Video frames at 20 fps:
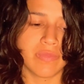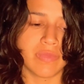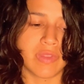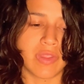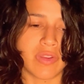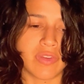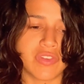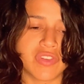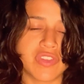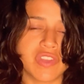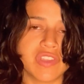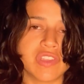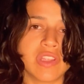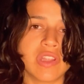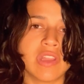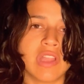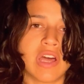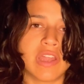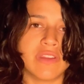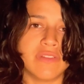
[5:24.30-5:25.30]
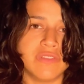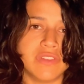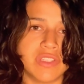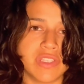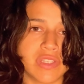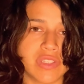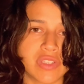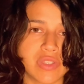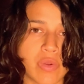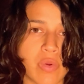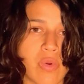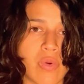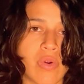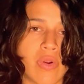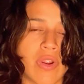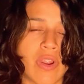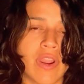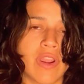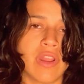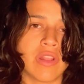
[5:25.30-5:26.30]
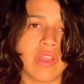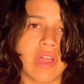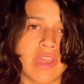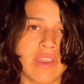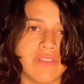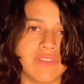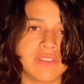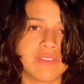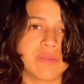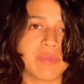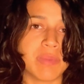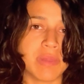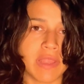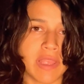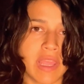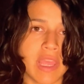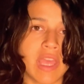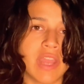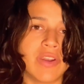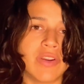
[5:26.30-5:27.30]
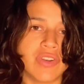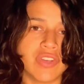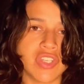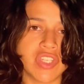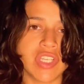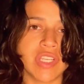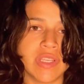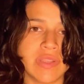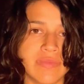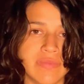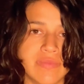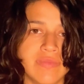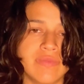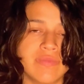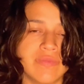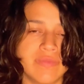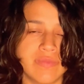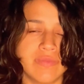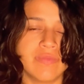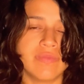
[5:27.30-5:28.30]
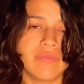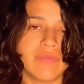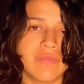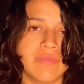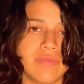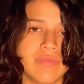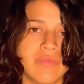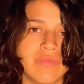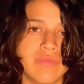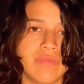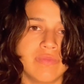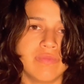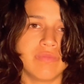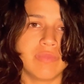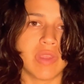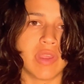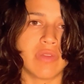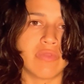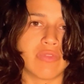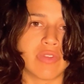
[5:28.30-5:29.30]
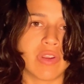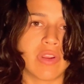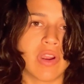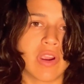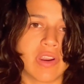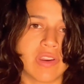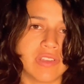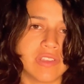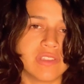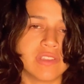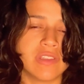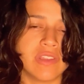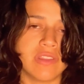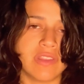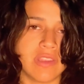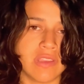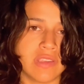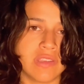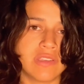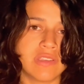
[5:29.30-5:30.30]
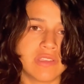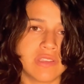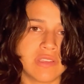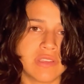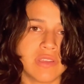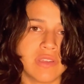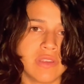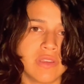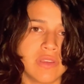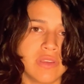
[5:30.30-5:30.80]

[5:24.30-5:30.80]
there's just a lot of discord, a lot of split energy in regards to this,